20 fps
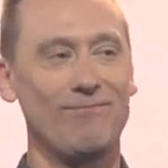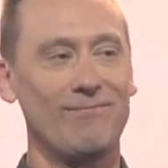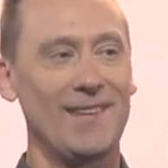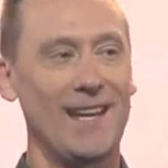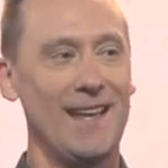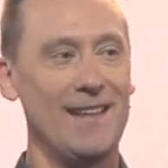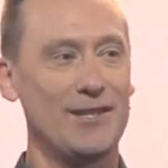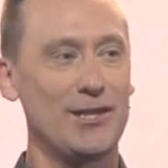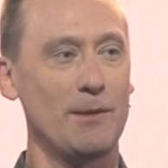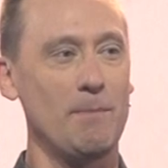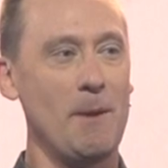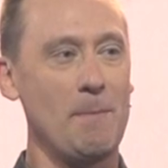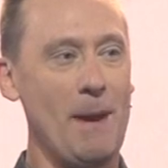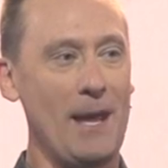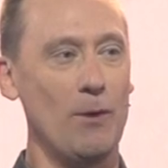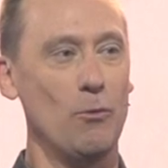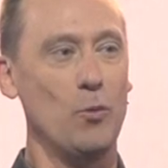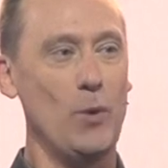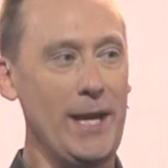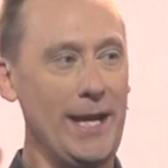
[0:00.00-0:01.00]
And it took me about
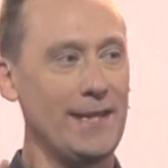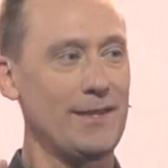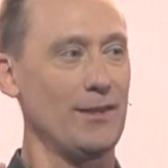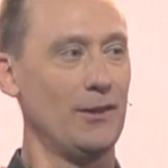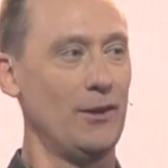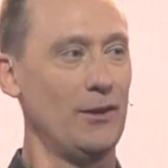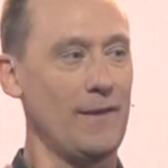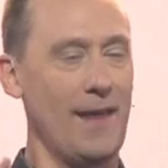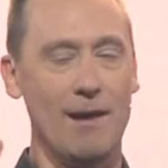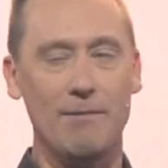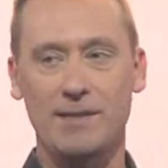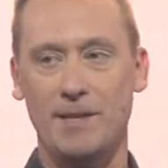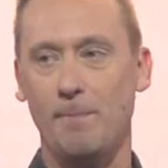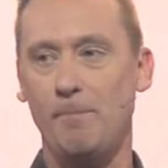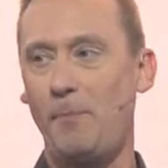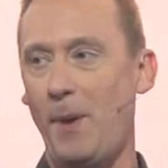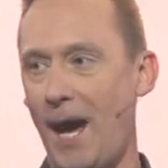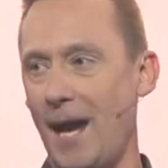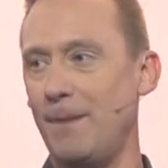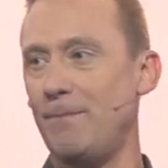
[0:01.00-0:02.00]
a week to learn that was a
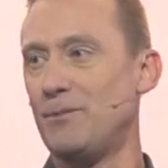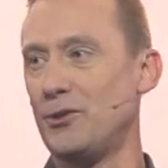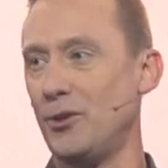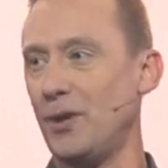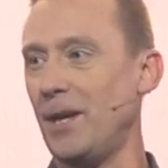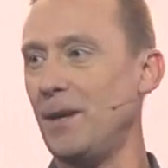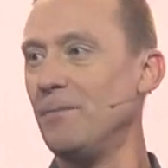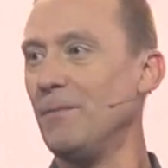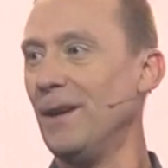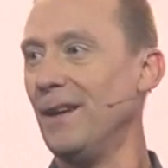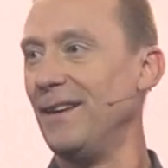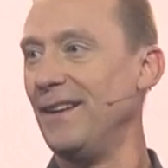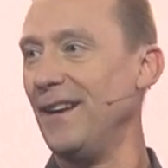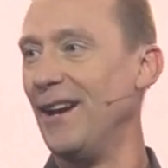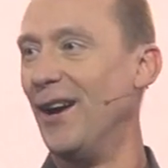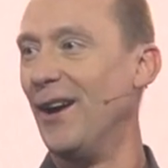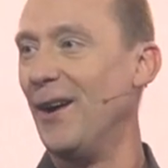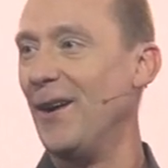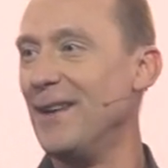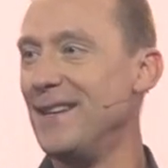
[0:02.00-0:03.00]
pipe dream, you
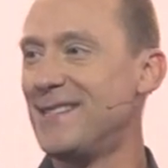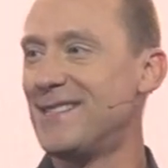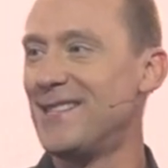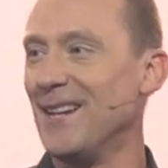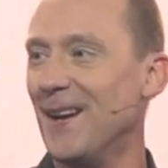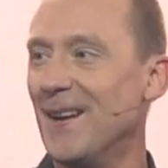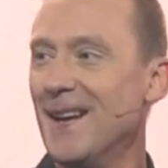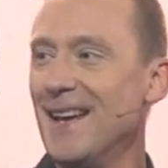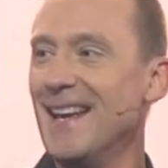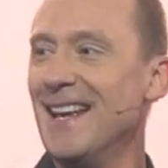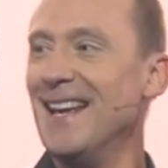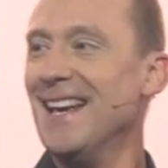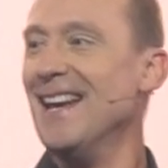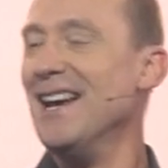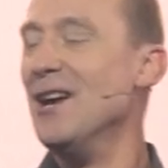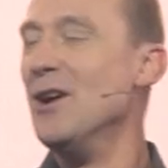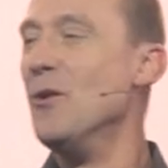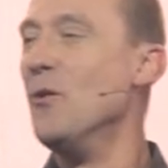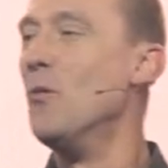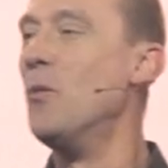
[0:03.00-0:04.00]
know. So
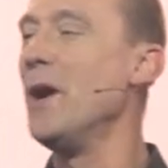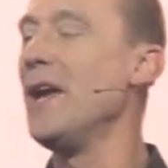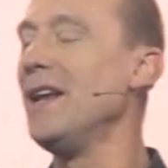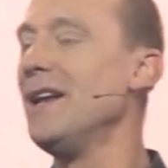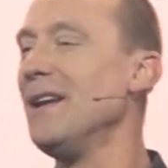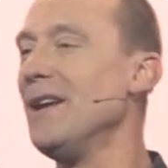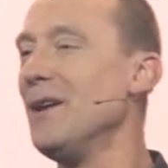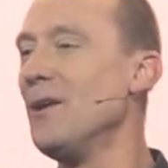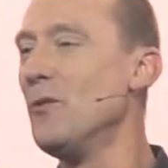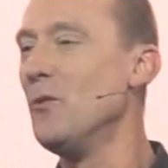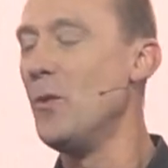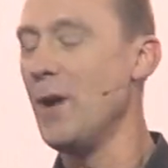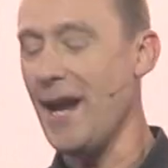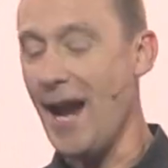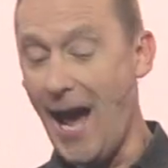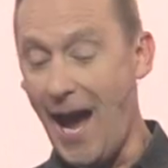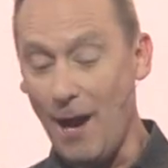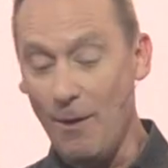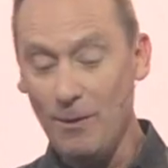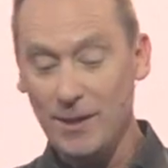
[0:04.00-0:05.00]
when
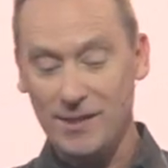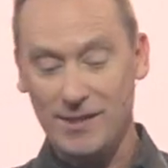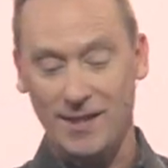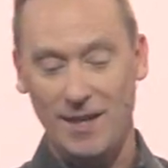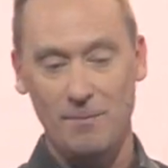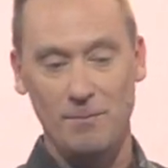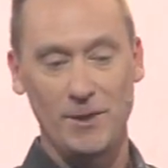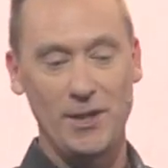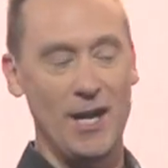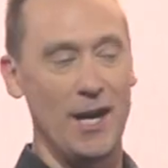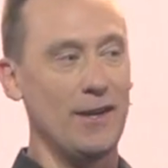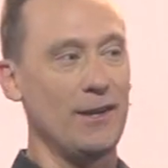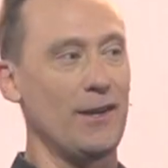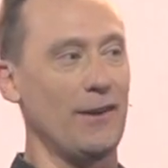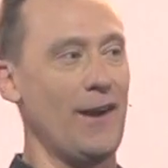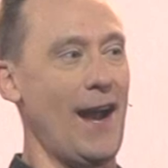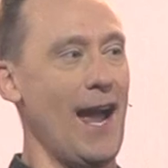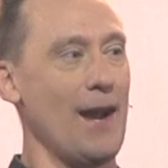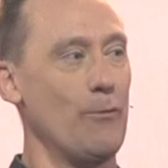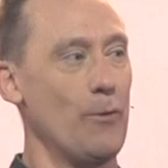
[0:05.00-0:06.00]
I was
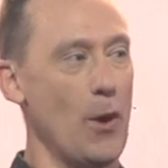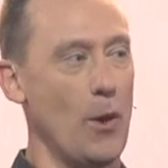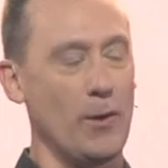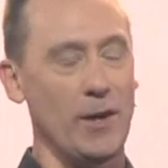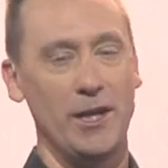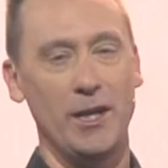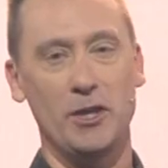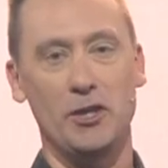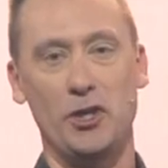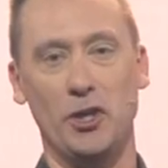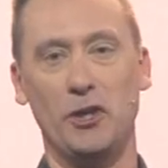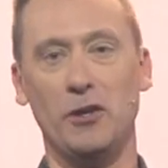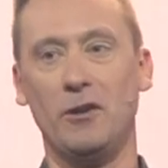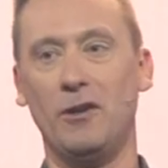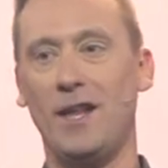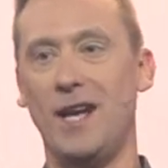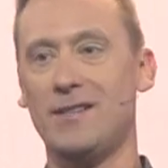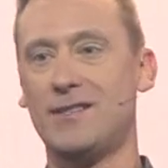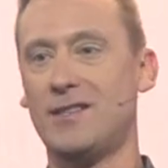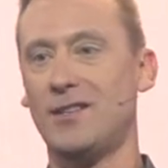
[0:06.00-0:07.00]
younger, I wrote in a
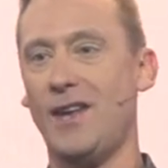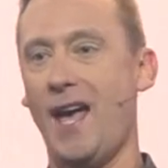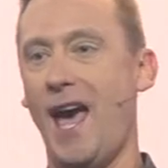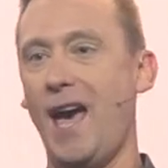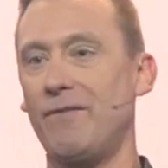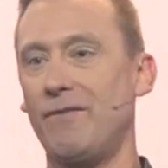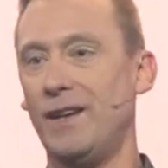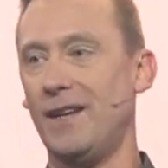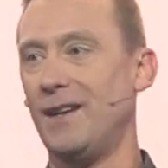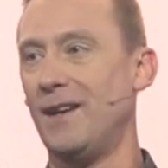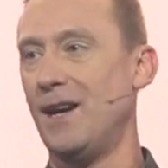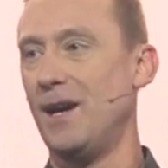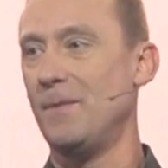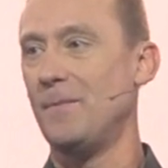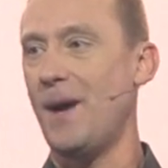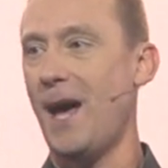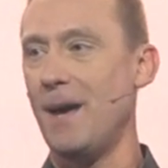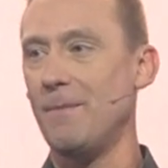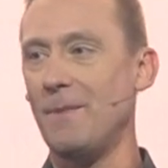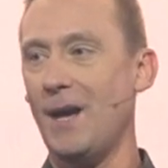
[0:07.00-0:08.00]
journal, I still have it,
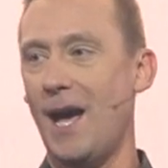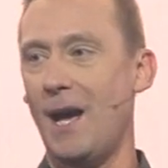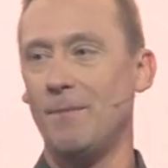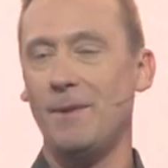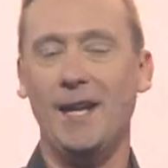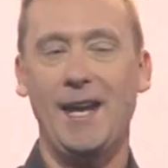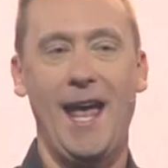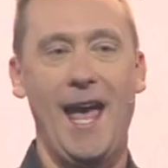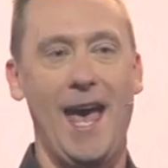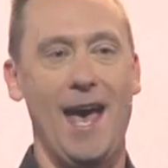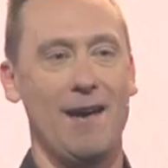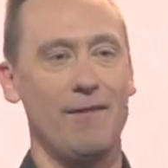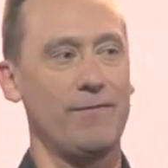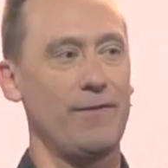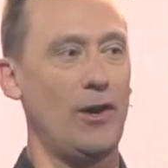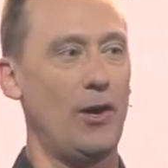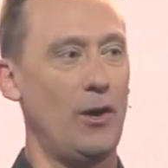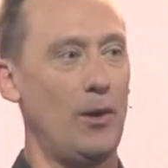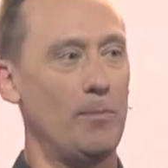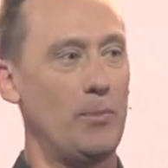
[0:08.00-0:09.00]
I'm gonna have
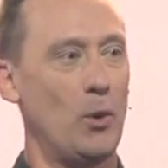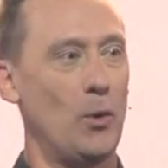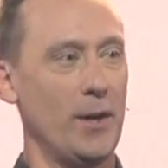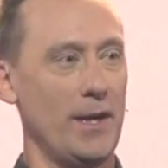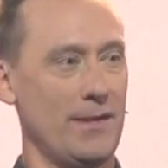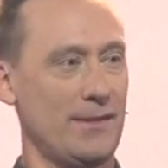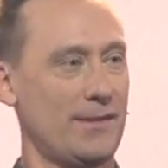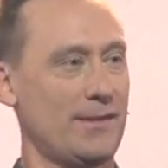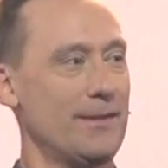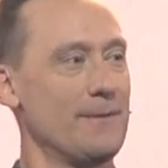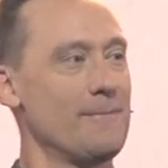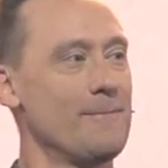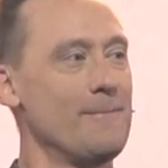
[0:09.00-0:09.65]
all boys.